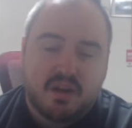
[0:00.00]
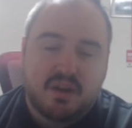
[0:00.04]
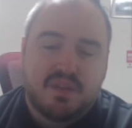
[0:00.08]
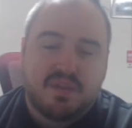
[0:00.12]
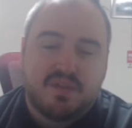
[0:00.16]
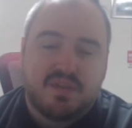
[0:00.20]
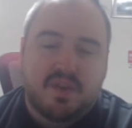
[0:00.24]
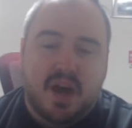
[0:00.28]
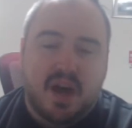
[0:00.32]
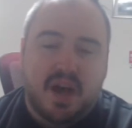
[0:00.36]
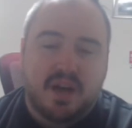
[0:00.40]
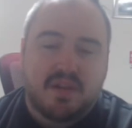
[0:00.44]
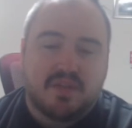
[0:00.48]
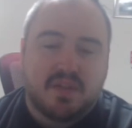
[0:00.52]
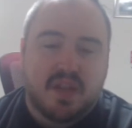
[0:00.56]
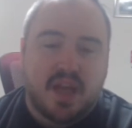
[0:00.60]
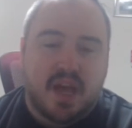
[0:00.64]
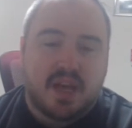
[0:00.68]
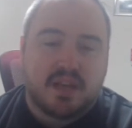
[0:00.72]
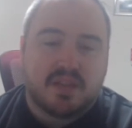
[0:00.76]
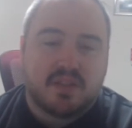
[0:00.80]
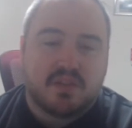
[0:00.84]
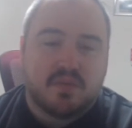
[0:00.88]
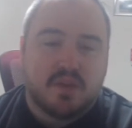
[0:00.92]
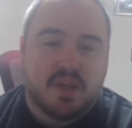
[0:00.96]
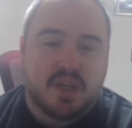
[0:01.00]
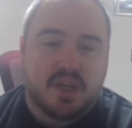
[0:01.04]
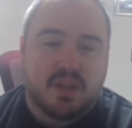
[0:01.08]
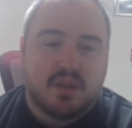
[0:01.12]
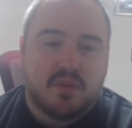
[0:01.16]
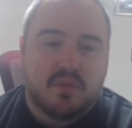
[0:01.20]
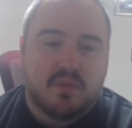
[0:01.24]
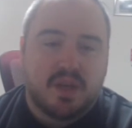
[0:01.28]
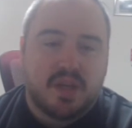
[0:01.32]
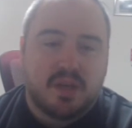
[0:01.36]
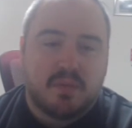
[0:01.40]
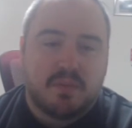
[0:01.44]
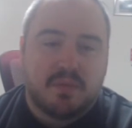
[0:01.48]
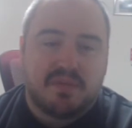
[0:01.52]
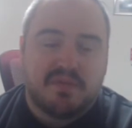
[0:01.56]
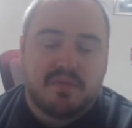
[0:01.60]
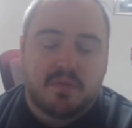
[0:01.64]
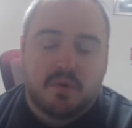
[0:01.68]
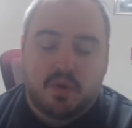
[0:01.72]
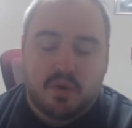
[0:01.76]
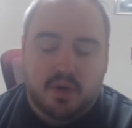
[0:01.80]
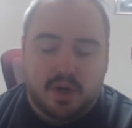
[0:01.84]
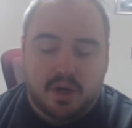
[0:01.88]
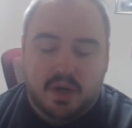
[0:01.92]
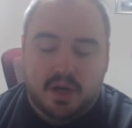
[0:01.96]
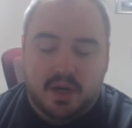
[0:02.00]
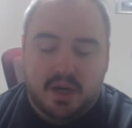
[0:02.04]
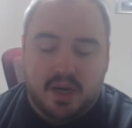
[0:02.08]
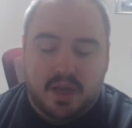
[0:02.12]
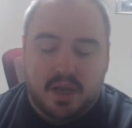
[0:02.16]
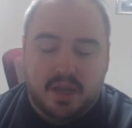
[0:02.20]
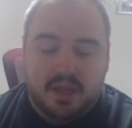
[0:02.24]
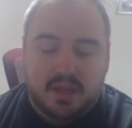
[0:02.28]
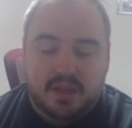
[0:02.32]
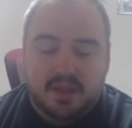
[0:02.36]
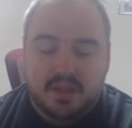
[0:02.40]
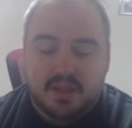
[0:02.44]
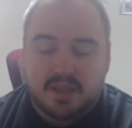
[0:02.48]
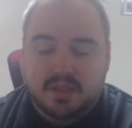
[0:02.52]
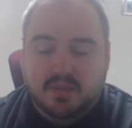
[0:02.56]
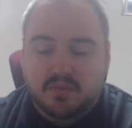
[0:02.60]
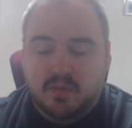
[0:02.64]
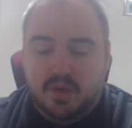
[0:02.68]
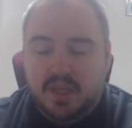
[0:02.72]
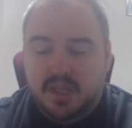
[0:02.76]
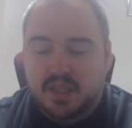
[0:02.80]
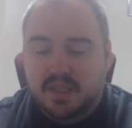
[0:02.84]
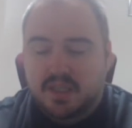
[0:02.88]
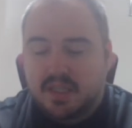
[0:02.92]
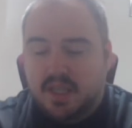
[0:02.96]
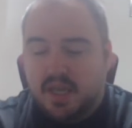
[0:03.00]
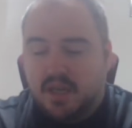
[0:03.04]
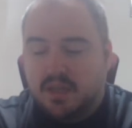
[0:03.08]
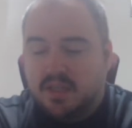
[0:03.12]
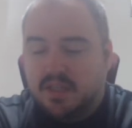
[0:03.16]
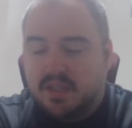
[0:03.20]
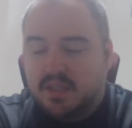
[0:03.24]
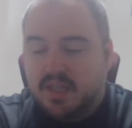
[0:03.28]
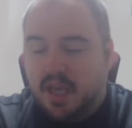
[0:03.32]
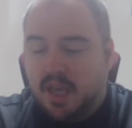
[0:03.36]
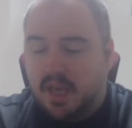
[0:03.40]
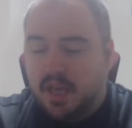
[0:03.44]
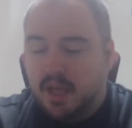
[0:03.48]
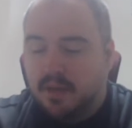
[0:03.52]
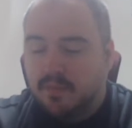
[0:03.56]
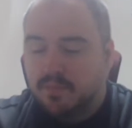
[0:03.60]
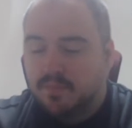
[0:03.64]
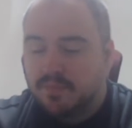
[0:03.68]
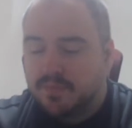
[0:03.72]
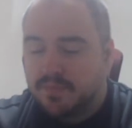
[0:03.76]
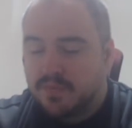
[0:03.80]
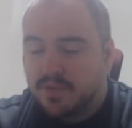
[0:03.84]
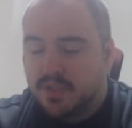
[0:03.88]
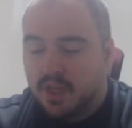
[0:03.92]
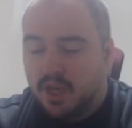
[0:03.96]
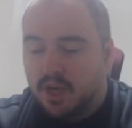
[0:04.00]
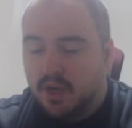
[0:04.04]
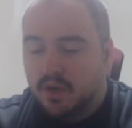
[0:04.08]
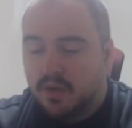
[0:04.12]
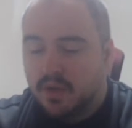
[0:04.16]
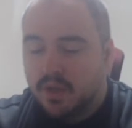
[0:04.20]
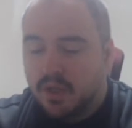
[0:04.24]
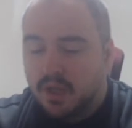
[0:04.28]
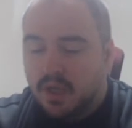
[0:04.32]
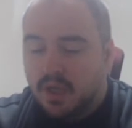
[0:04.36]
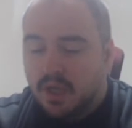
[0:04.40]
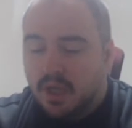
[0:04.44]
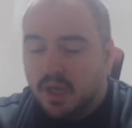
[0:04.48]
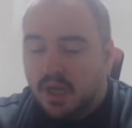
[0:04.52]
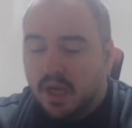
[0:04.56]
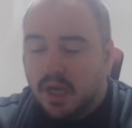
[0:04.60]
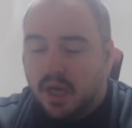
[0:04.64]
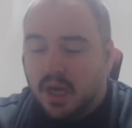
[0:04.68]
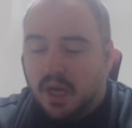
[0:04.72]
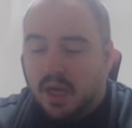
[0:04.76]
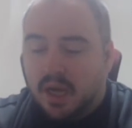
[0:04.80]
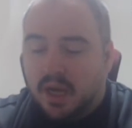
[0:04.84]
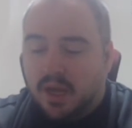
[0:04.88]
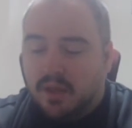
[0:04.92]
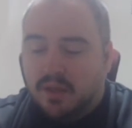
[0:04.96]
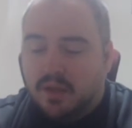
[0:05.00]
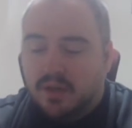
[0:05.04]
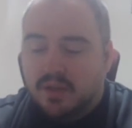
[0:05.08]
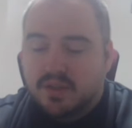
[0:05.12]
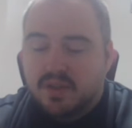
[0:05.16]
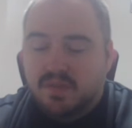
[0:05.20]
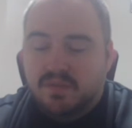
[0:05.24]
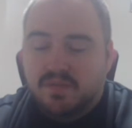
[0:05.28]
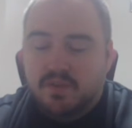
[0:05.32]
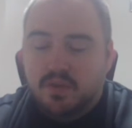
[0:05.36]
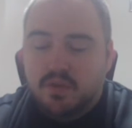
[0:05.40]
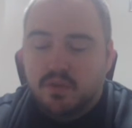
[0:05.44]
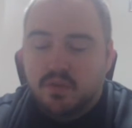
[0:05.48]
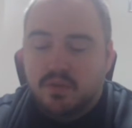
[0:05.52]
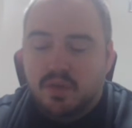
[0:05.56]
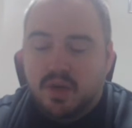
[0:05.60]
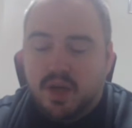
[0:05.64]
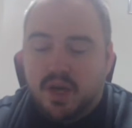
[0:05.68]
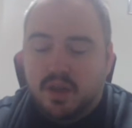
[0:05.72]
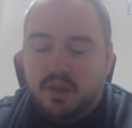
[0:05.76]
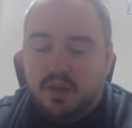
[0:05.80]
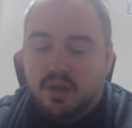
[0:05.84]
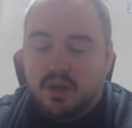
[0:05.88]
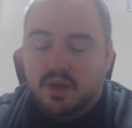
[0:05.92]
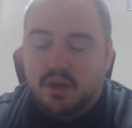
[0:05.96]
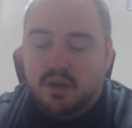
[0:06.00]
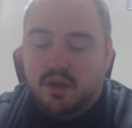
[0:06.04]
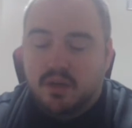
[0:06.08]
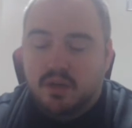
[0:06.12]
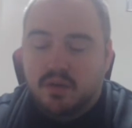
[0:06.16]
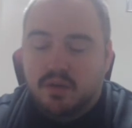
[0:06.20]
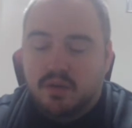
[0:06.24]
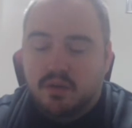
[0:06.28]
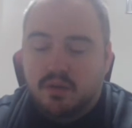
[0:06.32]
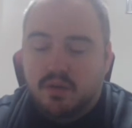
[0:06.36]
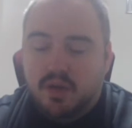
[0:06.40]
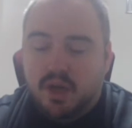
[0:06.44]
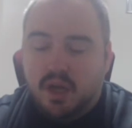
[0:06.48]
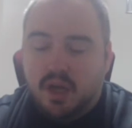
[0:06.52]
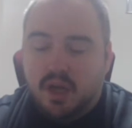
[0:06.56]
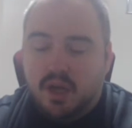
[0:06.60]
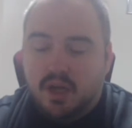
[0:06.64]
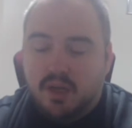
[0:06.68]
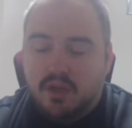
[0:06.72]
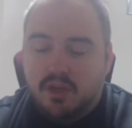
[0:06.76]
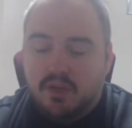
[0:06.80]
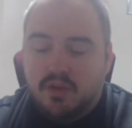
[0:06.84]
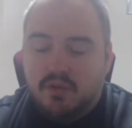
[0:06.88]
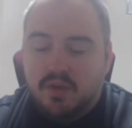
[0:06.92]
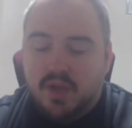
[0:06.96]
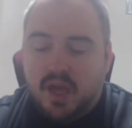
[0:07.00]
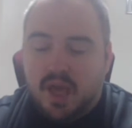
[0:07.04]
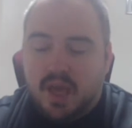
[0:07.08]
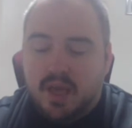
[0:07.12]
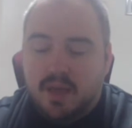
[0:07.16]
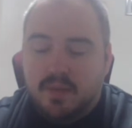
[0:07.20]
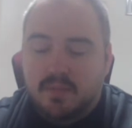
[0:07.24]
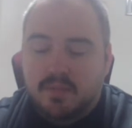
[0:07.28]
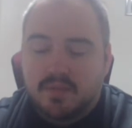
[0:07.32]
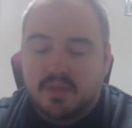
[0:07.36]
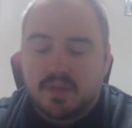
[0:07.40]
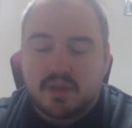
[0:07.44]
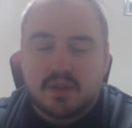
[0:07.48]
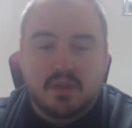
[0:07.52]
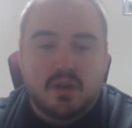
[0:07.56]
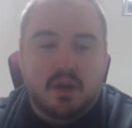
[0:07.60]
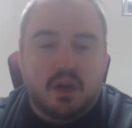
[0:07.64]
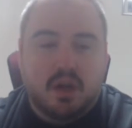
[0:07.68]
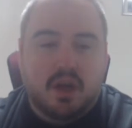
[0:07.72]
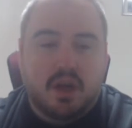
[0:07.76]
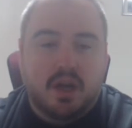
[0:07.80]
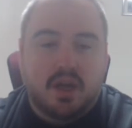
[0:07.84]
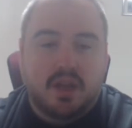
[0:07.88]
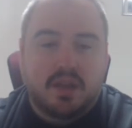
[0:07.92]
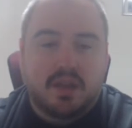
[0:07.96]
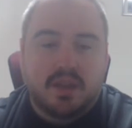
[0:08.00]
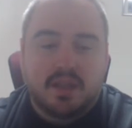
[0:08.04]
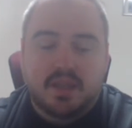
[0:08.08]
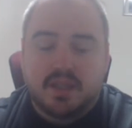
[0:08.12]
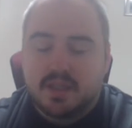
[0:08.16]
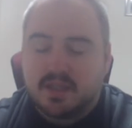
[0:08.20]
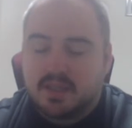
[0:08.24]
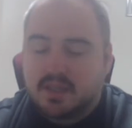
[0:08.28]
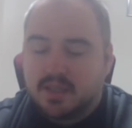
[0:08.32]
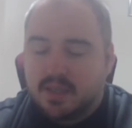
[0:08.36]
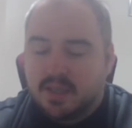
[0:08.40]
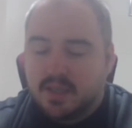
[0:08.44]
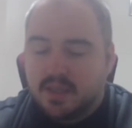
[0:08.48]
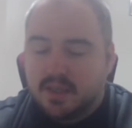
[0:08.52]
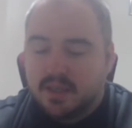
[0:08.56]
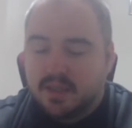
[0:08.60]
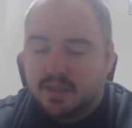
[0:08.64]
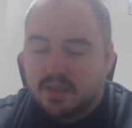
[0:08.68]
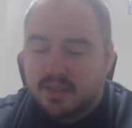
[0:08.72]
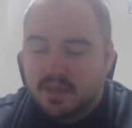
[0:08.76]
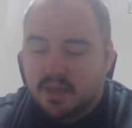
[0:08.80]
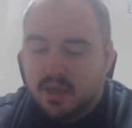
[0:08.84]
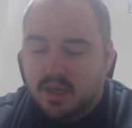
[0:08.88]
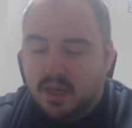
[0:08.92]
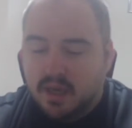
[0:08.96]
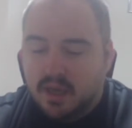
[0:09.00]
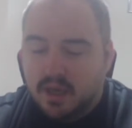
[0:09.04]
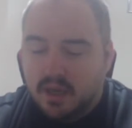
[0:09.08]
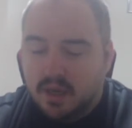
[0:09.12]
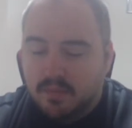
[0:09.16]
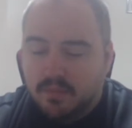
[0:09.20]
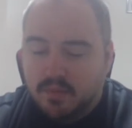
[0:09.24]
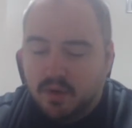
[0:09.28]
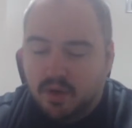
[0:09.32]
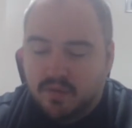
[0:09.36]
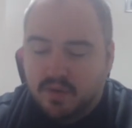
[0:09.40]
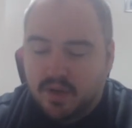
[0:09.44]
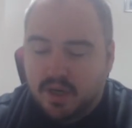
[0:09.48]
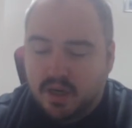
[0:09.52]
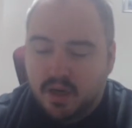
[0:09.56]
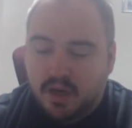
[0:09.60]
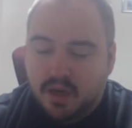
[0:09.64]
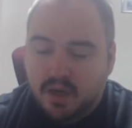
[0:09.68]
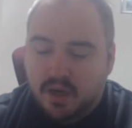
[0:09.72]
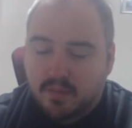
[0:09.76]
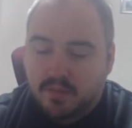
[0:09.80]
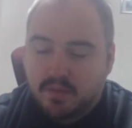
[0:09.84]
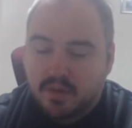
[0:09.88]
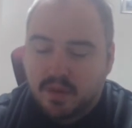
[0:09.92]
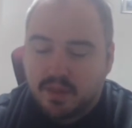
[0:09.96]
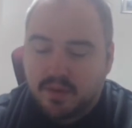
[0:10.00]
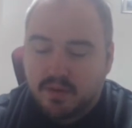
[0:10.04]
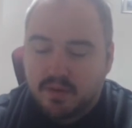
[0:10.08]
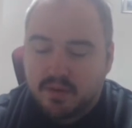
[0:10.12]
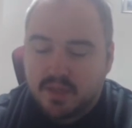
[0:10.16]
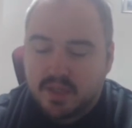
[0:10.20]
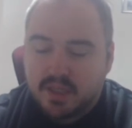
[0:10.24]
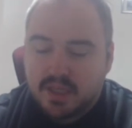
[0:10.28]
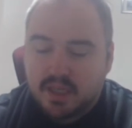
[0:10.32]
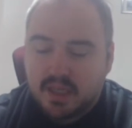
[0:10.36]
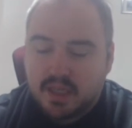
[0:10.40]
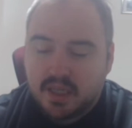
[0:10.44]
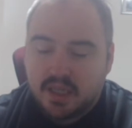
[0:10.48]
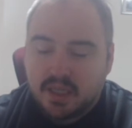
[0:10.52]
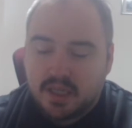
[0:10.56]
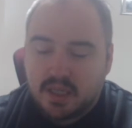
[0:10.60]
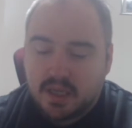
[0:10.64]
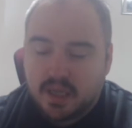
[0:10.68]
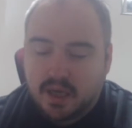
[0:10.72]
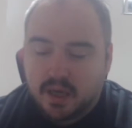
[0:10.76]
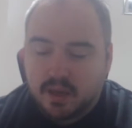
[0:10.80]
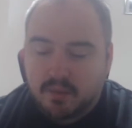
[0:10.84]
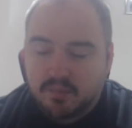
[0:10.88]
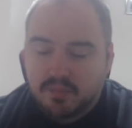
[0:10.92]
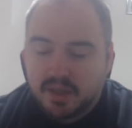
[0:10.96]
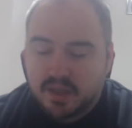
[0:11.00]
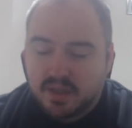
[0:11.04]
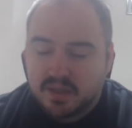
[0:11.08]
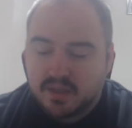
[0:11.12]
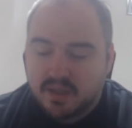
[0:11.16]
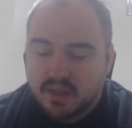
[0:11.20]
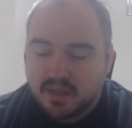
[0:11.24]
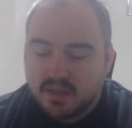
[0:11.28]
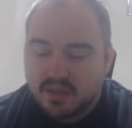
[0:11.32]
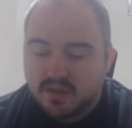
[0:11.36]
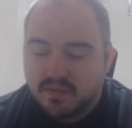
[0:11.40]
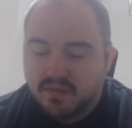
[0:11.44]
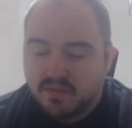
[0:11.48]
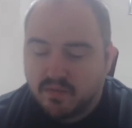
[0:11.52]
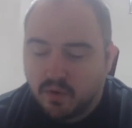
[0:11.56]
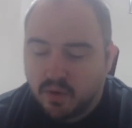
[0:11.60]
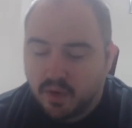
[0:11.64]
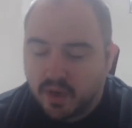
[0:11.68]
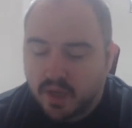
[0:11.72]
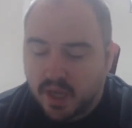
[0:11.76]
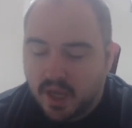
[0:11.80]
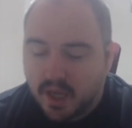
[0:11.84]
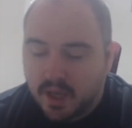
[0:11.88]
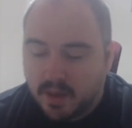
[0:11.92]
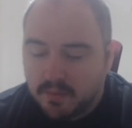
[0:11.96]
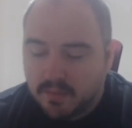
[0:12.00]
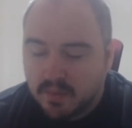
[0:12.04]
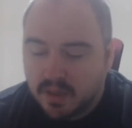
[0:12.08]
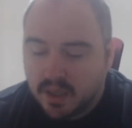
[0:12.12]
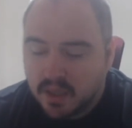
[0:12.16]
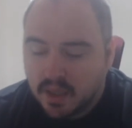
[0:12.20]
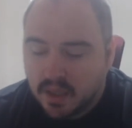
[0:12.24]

5 last week and the week before, and this week it's down to 10. So there's a few other new games on this list. Over here at number 13, a PlayStation 4 game.